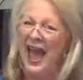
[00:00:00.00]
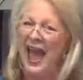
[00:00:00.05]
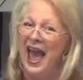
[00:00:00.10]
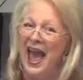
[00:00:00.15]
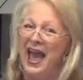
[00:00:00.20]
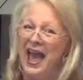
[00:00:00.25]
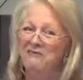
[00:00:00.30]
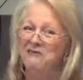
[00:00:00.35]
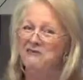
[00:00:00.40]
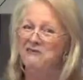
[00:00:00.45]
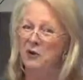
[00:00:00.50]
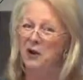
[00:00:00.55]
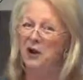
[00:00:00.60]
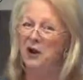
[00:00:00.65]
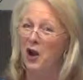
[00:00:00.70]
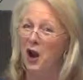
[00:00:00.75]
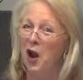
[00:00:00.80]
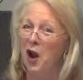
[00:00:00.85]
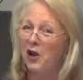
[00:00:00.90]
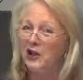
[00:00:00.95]
And for a
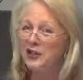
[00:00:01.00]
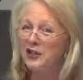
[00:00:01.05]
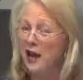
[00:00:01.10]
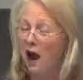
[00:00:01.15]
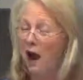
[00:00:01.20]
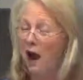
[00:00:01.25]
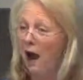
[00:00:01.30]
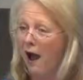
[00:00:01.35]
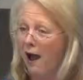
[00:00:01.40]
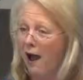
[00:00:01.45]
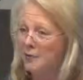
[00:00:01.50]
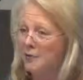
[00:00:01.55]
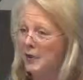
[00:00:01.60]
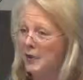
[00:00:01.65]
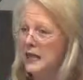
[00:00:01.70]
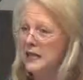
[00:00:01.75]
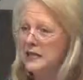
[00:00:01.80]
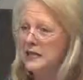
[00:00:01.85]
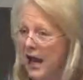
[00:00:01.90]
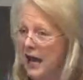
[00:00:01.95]
long time,
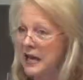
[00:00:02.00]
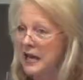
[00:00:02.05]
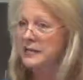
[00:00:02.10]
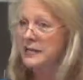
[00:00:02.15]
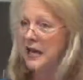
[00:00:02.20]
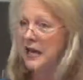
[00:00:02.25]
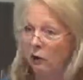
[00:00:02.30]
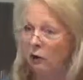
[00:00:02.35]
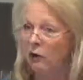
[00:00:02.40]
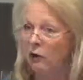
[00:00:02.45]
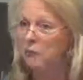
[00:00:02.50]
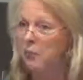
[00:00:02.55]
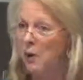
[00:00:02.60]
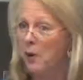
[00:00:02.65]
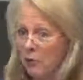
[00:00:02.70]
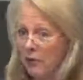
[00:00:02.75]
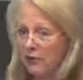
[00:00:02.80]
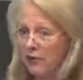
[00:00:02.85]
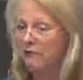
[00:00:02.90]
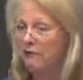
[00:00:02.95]
he takes care of
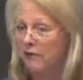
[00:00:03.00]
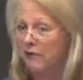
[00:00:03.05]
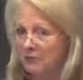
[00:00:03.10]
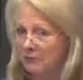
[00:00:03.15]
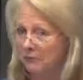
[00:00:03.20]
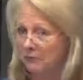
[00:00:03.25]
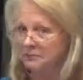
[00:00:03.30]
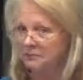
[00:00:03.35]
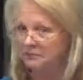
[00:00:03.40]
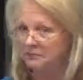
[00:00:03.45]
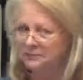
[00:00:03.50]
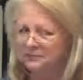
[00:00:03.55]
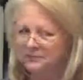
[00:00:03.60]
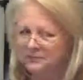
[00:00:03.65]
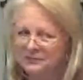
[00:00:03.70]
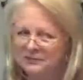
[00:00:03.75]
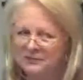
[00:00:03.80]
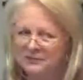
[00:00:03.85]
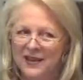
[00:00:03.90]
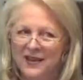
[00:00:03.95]
both of them.
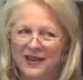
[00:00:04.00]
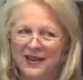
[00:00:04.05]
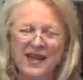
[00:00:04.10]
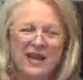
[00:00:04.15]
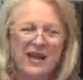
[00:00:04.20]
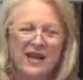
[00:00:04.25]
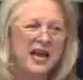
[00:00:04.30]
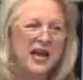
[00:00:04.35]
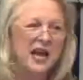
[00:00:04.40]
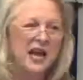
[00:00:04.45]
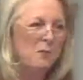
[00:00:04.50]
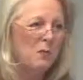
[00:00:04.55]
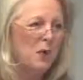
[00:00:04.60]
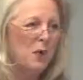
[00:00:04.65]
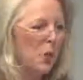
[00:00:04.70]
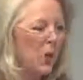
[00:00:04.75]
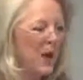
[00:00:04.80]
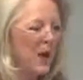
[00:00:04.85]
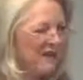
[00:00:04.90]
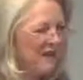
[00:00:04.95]

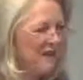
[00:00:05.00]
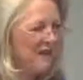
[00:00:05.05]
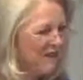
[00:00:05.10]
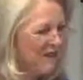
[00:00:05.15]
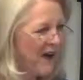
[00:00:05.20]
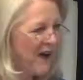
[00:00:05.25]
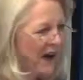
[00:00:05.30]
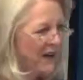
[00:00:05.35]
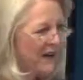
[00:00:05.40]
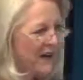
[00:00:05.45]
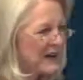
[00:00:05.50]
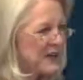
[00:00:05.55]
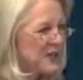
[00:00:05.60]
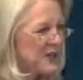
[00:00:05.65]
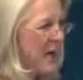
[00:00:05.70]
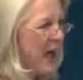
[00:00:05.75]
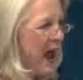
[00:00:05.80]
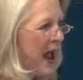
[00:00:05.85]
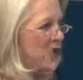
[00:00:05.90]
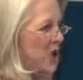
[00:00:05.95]
But when they find this
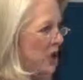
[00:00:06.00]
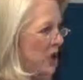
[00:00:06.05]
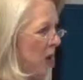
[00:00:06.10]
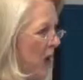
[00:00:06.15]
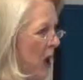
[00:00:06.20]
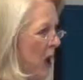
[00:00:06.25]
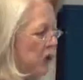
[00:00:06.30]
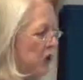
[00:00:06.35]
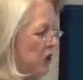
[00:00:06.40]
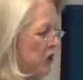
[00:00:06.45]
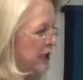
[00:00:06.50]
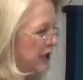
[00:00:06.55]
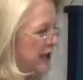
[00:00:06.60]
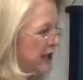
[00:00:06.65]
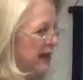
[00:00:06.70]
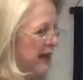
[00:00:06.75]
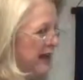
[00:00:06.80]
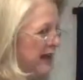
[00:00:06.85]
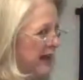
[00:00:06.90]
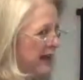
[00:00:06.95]
magic
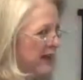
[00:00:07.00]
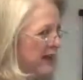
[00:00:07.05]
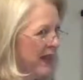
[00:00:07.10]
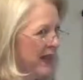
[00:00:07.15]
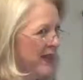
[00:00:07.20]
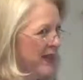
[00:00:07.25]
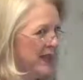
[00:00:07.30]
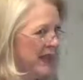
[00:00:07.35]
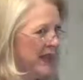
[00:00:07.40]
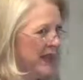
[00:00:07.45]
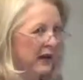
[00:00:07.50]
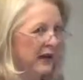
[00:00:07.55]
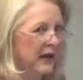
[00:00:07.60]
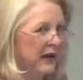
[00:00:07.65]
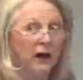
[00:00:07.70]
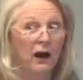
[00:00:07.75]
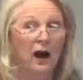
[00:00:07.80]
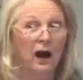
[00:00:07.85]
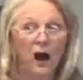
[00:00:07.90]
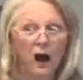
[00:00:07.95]
potion, they think,
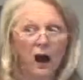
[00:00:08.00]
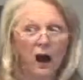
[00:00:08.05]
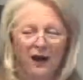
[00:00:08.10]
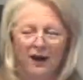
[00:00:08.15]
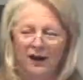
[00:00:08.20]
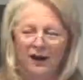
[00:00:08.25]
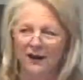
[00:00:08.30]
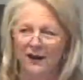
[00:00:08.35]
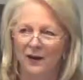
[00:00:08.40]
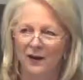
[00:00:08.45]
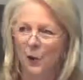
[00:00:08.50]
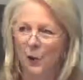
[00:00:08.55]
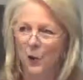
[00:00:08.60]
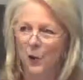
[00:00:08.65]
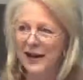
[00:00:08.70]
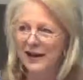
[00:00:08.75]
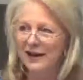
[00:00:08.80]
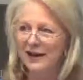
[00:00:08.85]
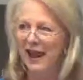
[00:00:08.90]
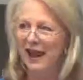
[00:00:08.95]
oh,
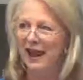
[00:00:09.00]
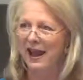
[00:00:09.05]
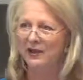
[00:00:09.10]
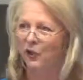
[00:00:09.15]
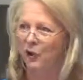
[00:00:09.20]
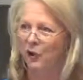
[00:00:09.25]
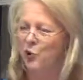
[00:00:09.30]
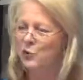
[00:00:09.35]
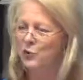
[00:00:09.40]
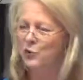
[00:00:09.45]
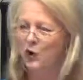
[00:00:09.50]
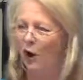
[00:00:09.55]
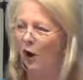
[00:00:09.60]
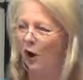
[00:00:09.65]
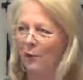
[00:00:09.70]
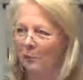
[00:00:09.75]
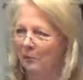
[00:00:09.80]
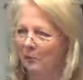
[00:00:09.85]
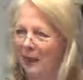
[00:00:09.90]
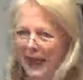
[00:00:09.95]
we can't lose
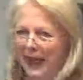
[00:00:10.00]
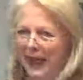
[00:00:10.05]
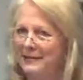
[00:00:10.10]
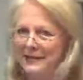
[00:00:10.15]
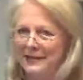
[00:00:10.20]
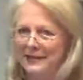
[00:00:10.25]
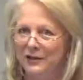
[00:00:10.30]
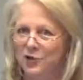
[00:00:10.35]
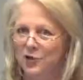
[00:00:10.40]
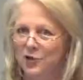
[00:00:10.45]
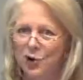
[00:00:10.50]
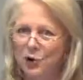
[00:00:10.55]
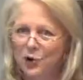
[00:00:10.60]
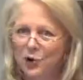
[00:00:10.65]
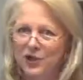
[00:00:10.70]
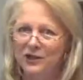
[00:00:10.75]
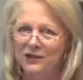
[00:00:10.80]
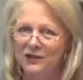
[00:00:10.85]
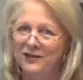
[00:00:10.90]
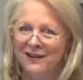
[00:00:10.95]
our plastic
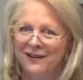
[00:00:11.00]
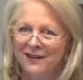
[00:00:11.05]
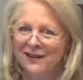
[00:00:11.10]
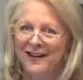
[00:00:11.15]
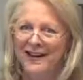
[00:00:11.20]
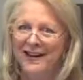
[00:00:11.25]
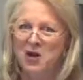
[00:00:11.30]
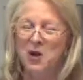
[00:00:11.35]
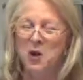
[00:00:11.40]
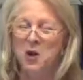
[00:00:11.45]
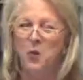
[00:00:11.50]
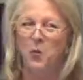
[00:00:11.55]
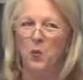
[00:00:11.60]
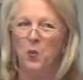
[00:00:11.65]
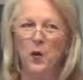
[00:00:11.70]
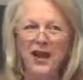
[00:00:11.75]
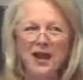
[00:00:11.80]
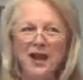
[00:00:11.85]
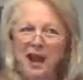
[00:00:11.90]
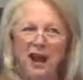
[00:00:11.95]
surgeon.
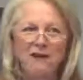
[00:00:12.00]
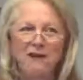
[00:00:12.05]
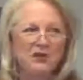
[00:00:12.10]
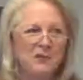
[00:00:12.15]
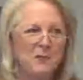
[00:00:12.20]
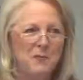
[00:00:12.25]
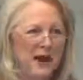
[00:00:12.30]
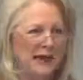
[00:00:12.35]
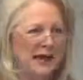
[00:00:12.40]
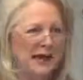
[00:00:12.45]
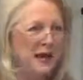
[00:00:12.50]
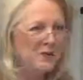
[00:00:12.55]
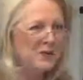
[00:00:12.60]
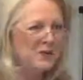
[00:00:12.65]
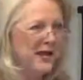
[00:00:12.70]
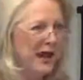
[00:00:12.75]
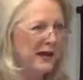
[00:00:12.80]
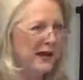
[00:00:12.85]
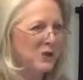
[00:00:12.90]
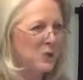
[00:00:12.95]
We have to make him
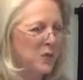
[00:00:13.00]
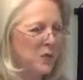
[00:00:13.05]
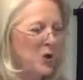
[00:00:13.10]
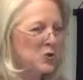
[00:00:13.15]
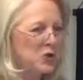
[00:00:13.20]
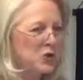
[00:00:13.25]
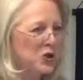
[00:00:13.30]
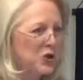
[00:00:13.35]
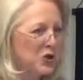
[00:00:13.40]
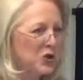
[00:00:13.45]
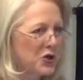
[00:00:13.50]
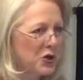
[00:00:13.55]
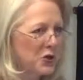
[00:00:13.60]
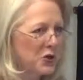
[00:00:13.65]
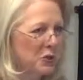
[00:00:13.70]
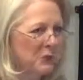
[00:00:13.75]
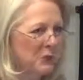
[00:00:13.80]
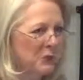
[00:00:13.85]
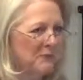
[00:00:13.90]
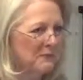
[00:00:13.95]
take the potion
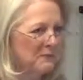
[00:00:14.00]
too.